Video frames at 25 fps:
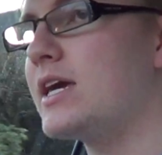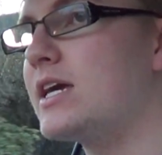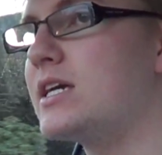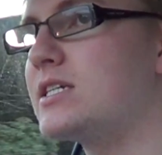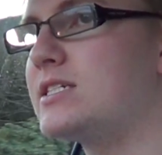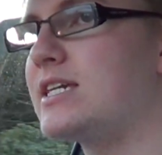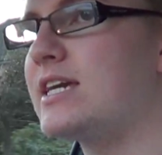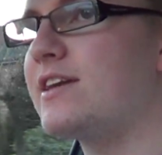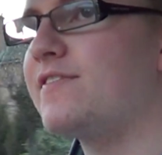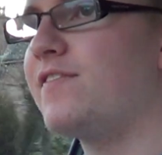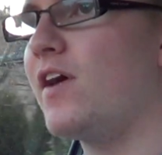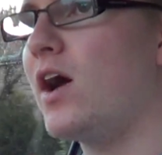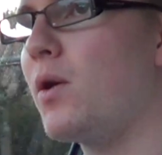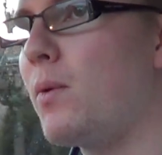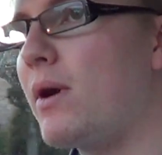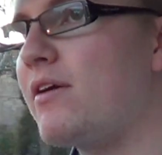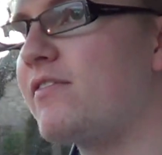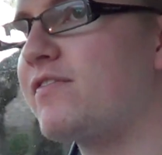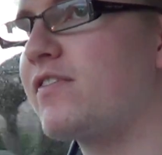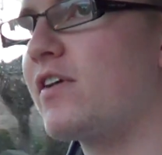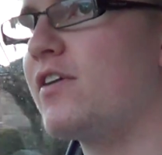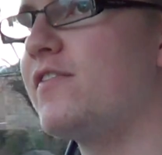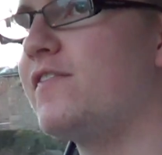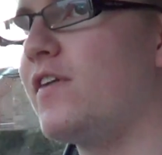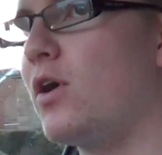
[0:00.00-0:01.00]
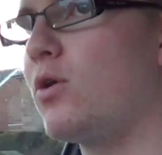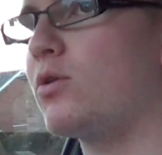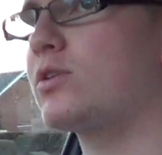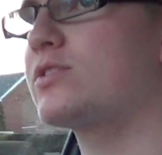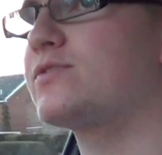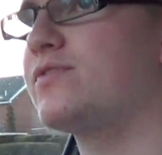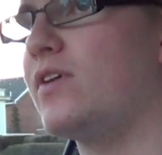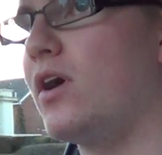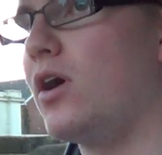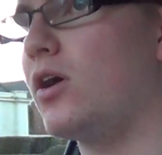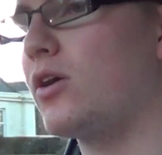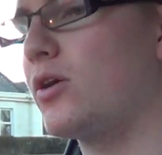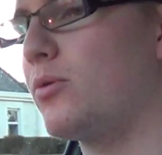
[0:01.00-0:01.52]
You see, if I went for a
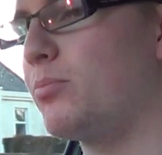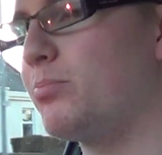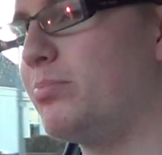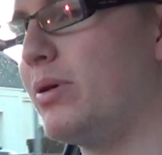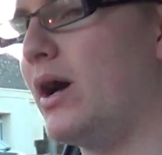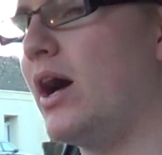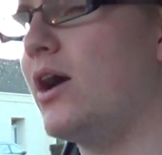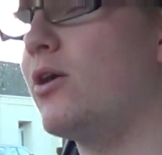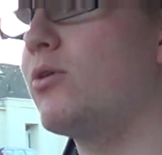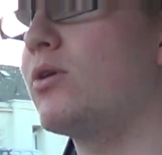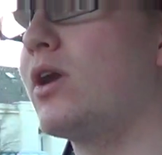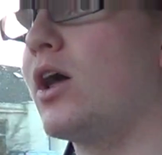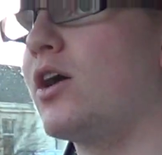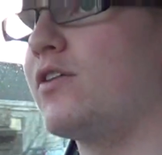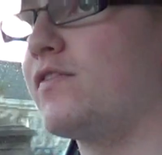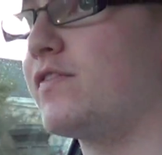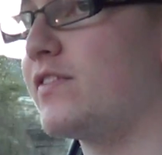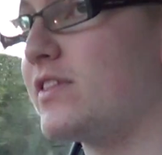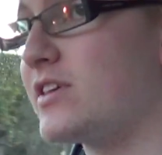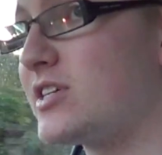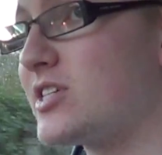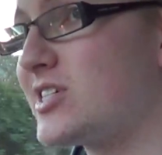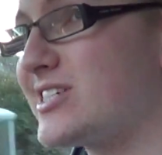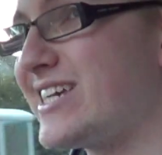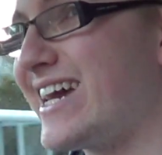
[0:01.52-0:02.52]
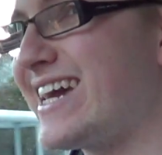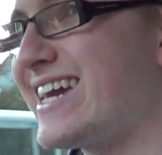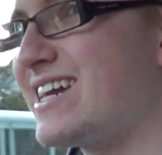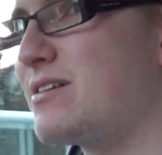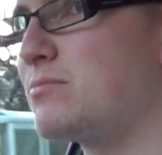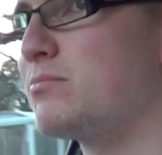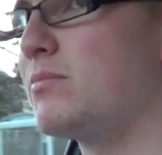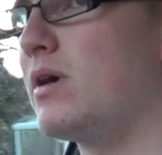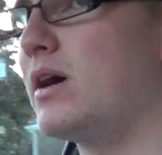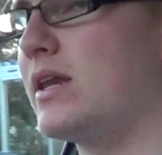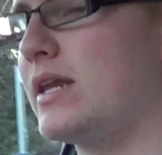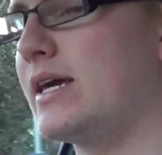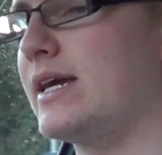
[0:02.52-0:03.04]
Volkswagen Polo for the
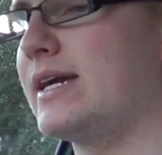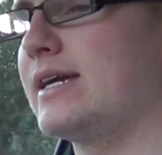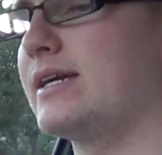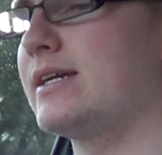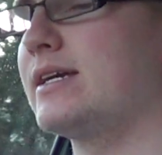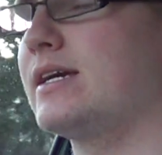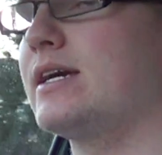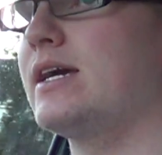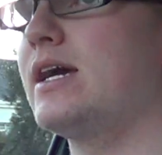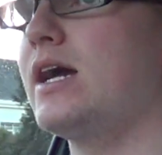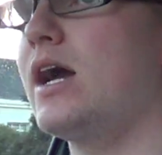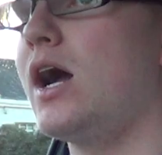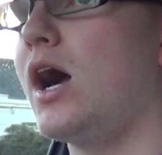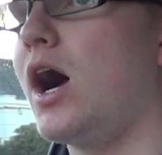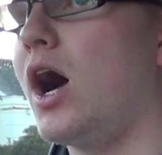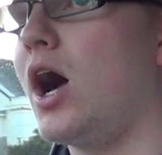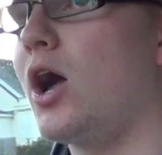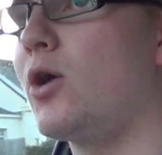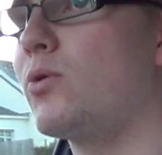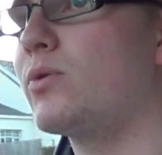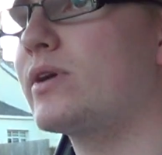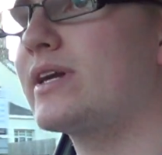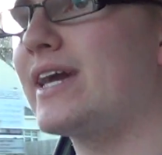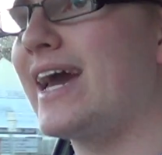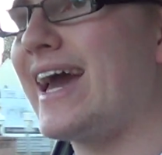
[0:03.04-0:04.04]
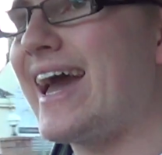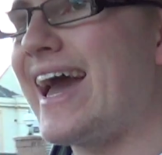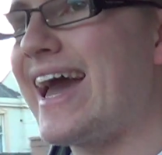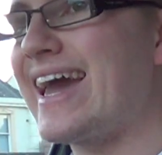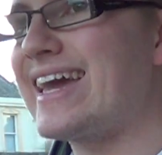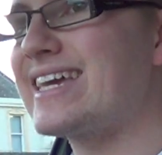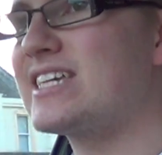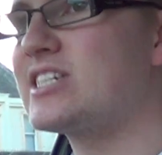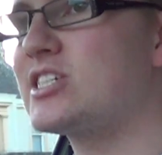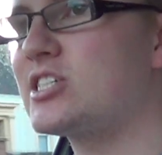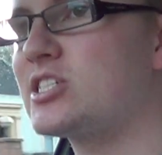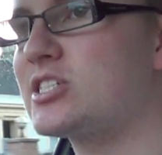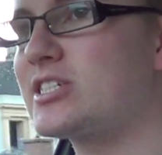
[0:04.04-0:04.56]
same money, I would get
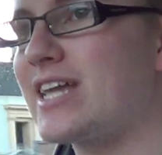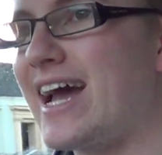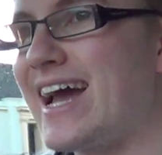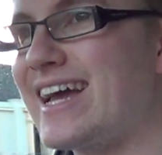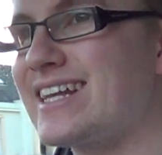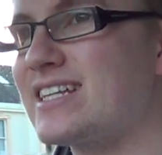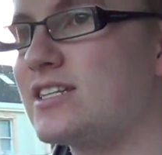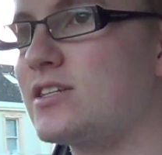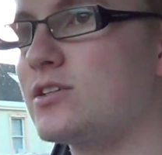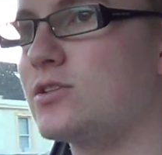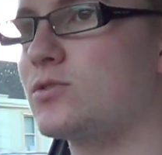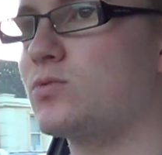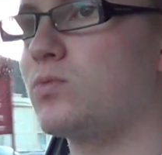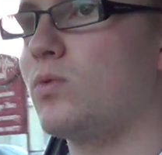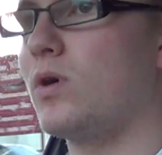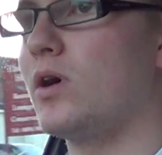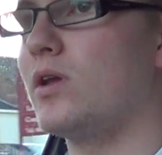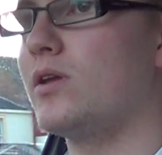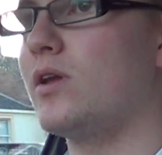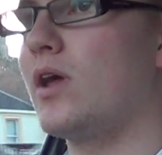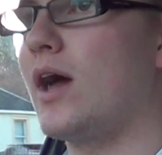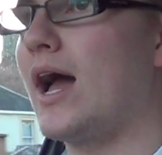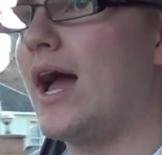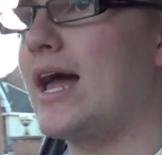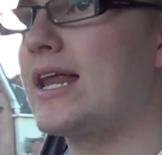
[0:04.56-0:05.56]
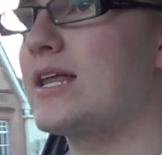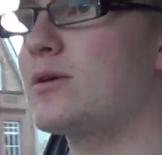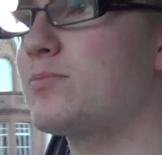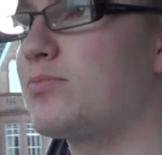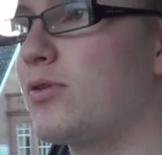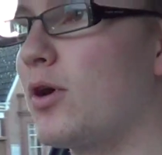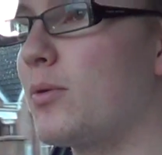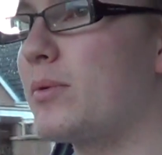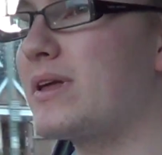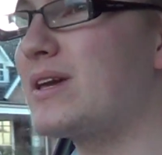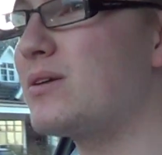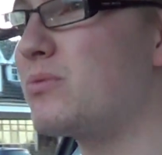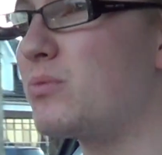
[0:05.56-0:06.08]
a standard one, and it
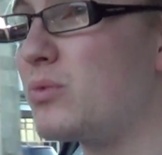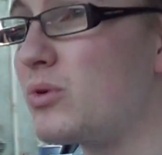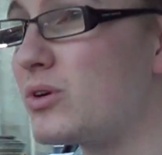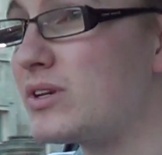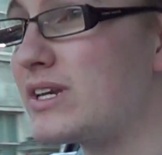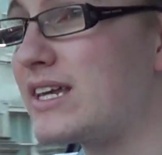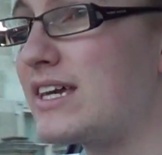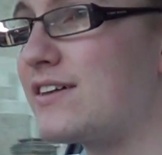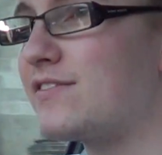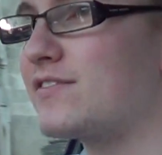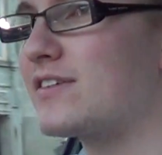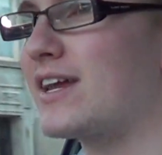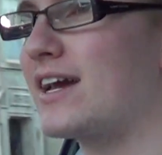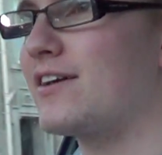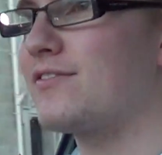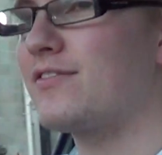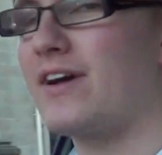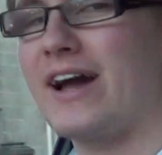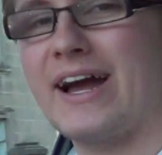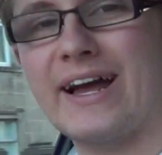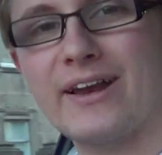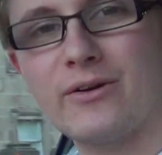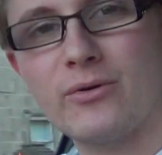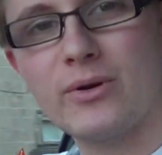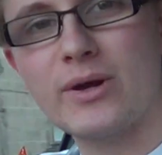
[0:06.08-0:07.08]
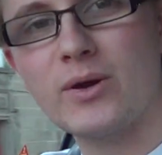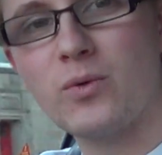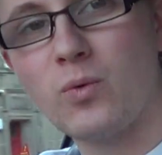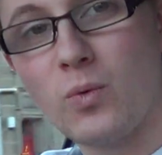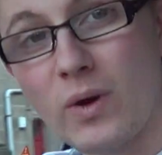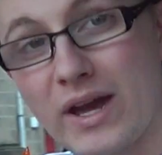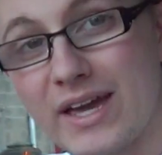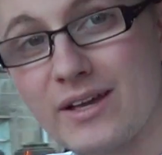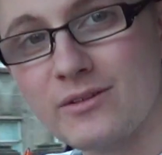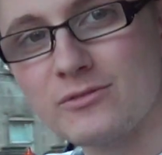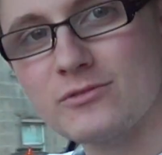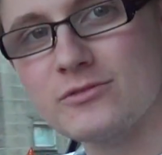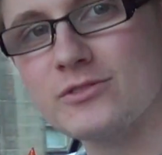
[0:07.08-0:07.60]
probably wouldn't even have alloy
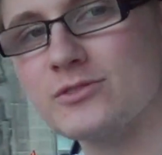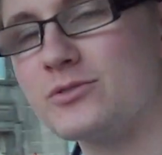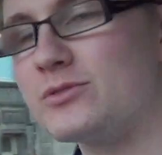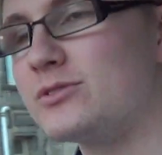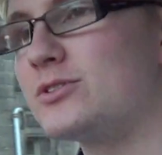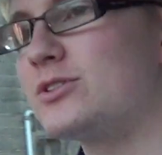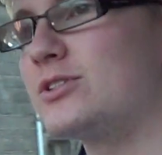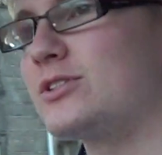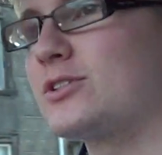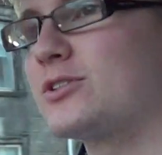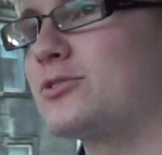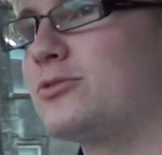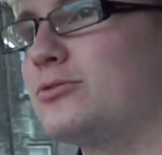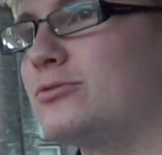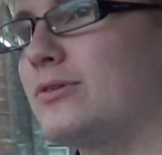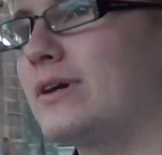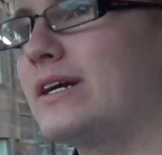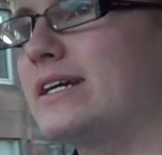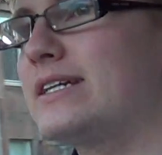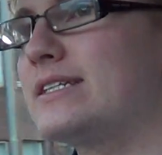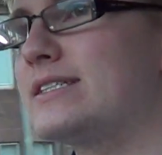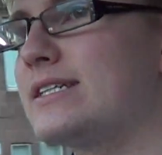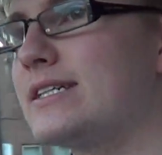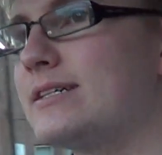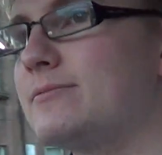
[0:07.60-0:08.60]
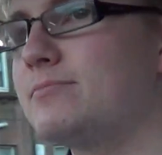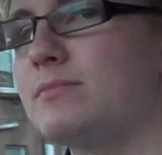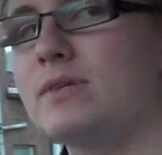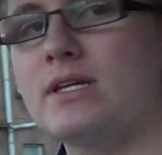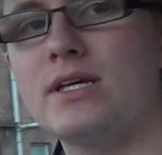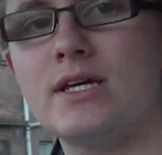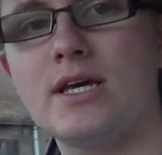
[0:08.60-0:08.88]
wheels, which is crazy.